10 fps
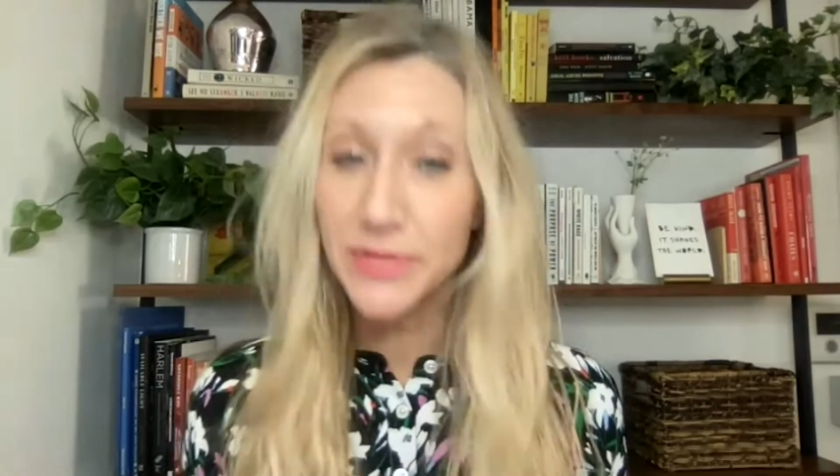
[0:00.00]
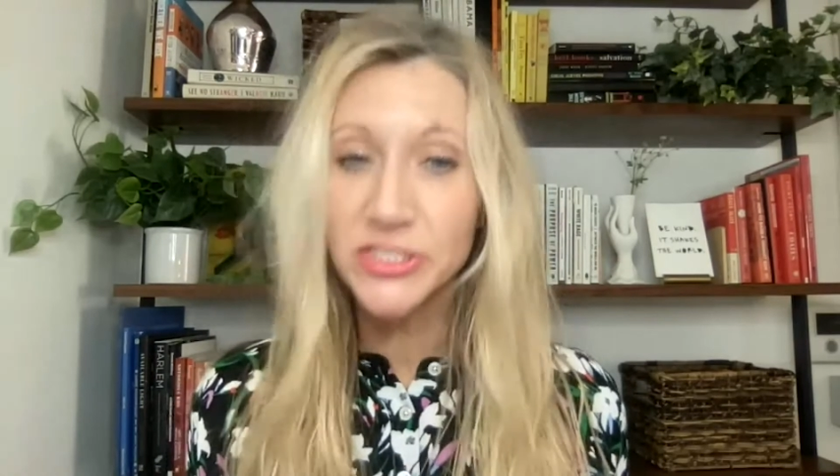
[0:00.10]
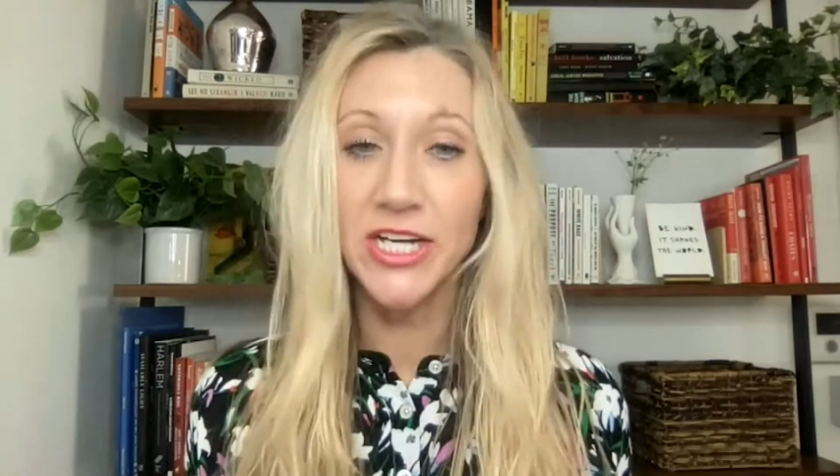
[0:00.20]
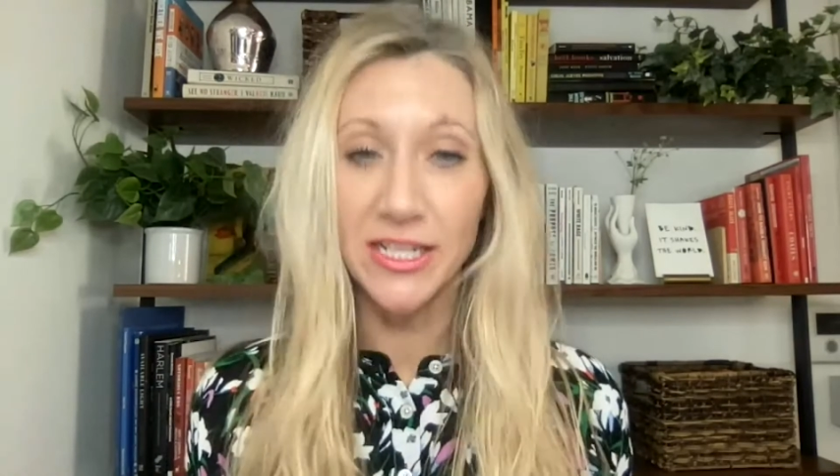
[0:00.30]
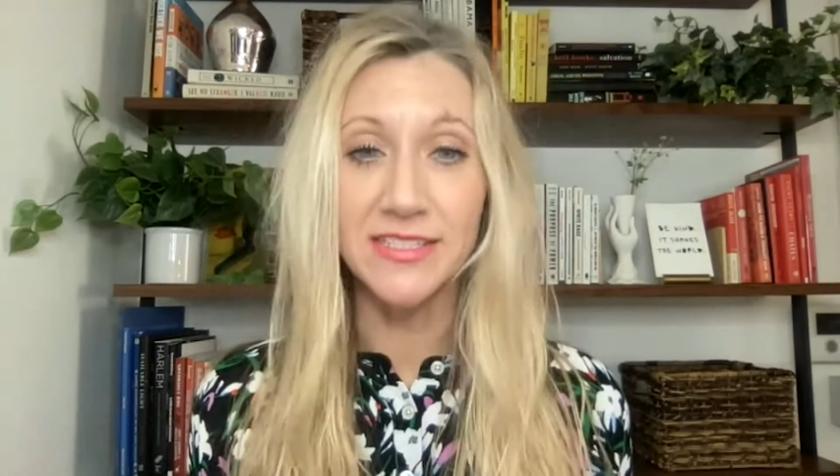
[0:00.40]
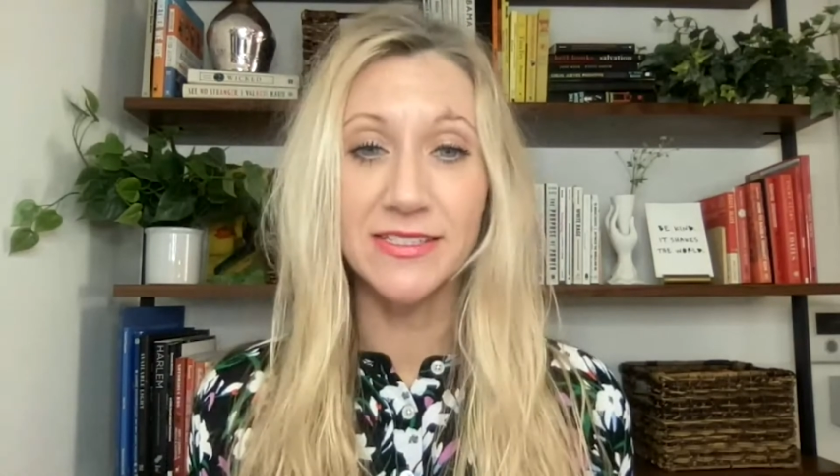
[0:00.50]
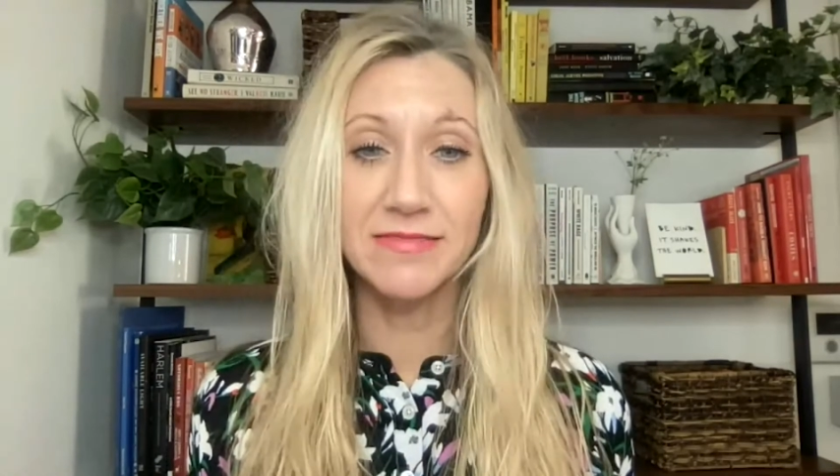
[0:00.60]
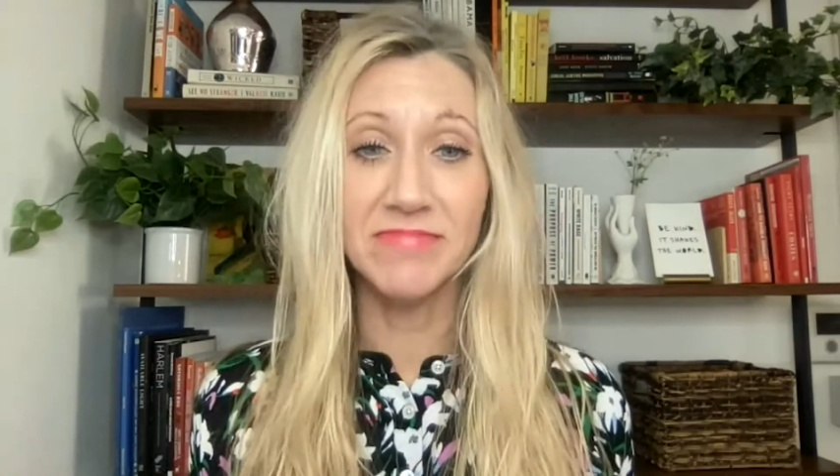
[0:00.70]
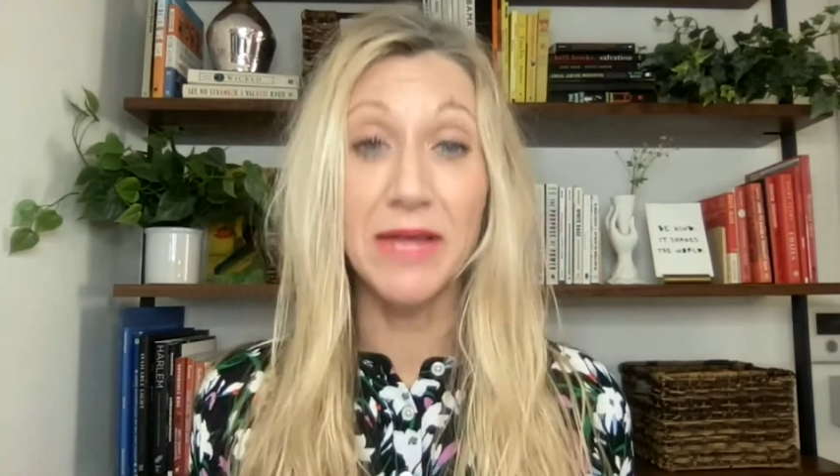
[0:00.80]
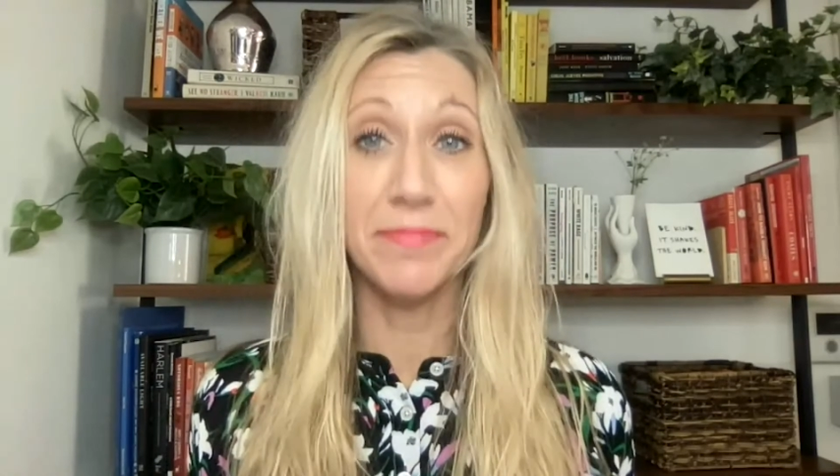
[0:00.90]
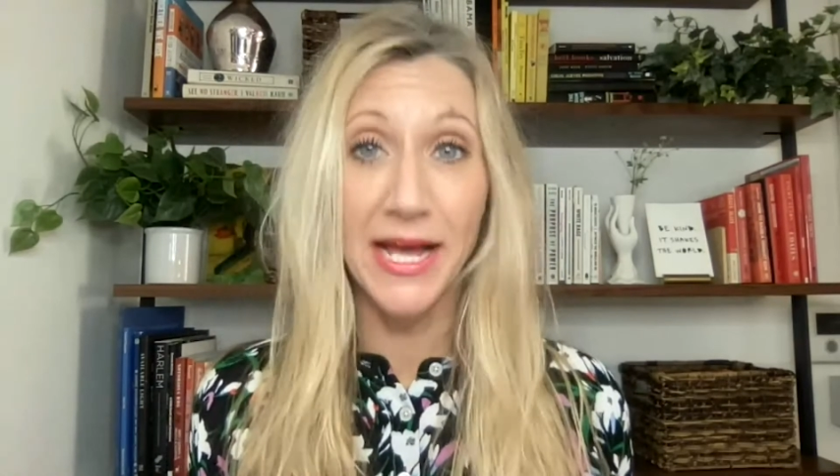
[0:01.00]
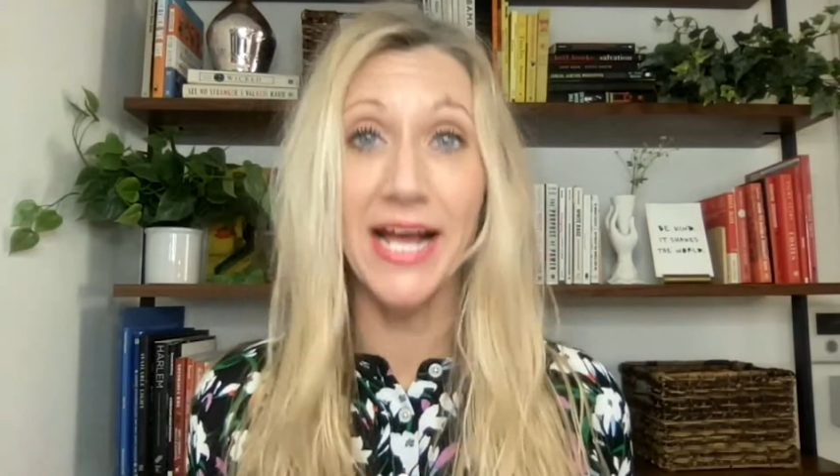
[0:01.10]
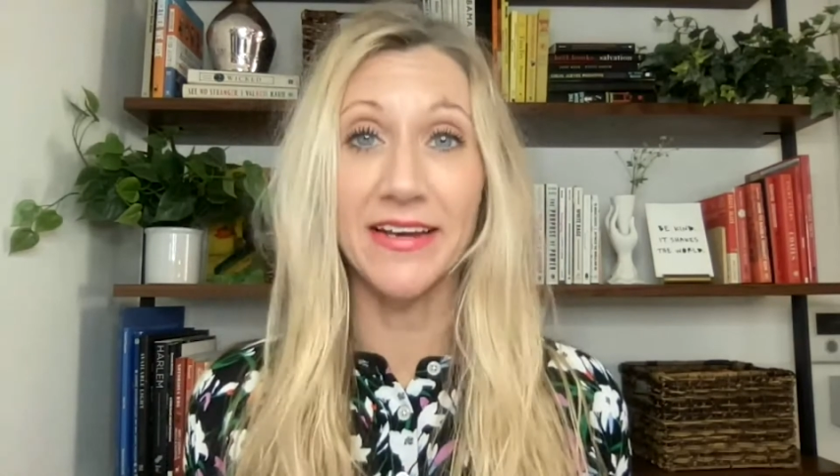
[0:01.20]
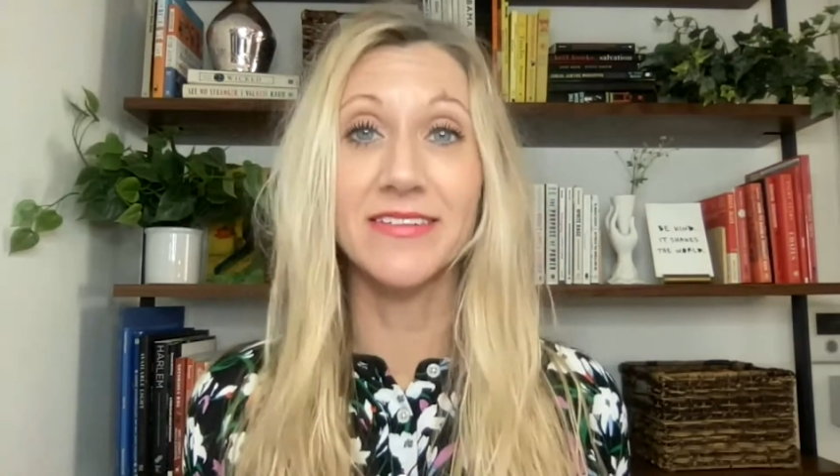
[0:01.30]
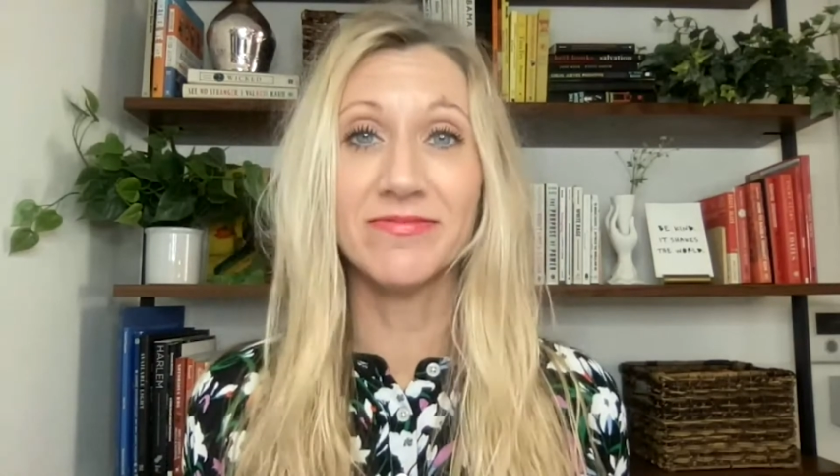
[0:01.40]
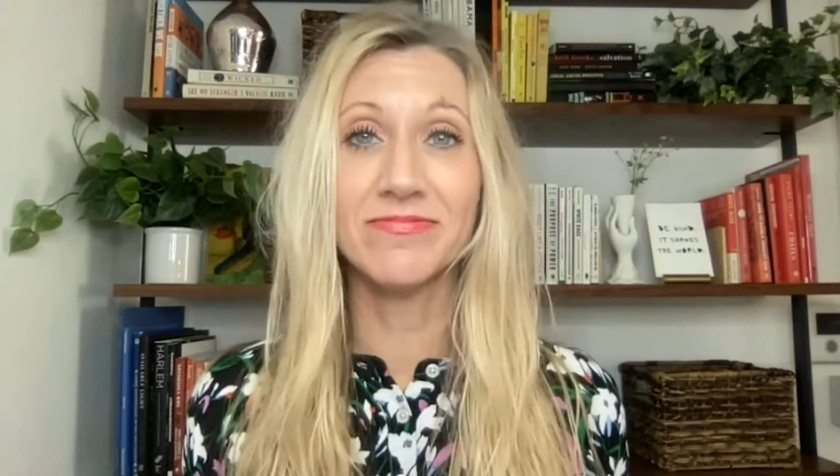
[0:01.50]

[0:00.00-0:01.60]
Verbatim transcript: be jealous and mad.